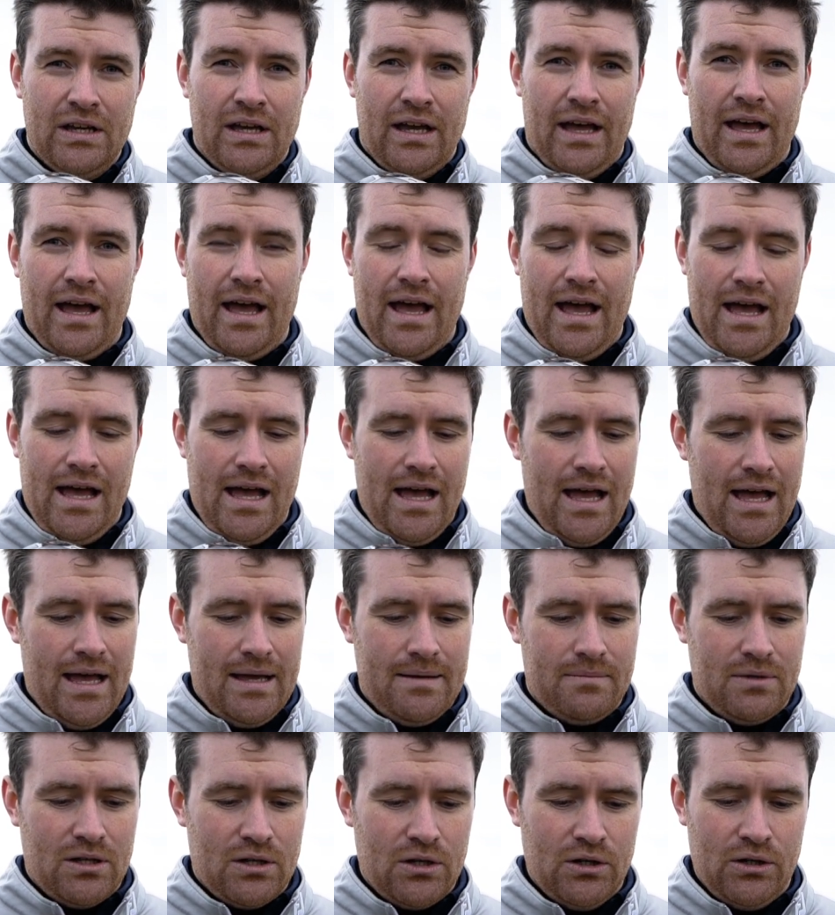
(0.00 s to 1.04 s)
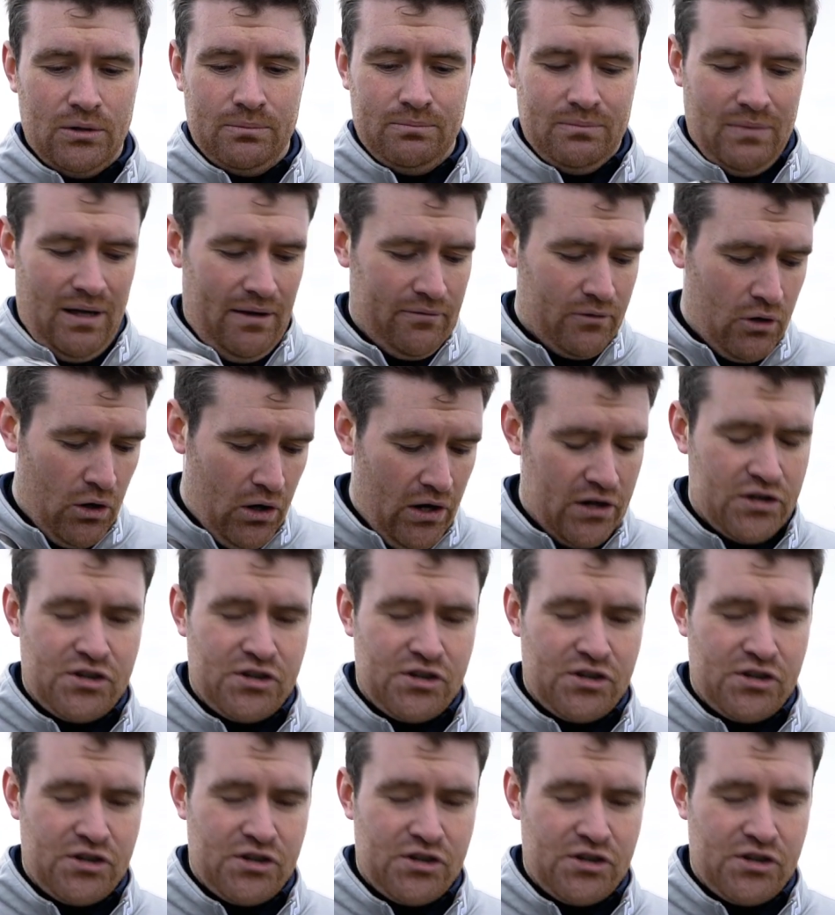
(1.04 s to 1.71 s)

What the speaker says: You know, I've got a